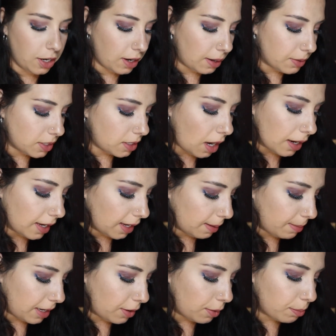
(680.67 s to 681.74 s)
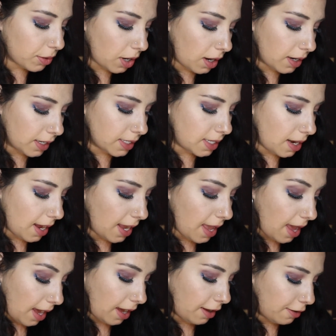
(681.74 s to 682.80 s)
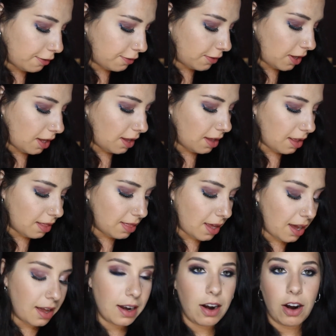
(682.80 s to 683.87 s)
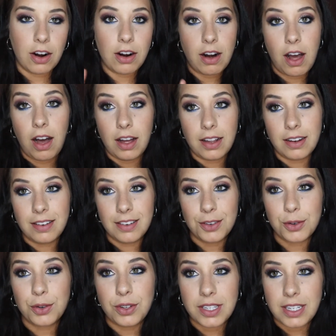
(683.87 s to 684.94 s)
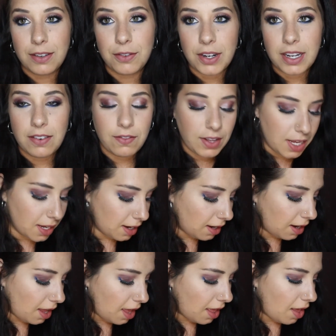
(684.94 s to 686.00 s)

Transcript: I was talking about products that I have that are not cruelty free and vegan.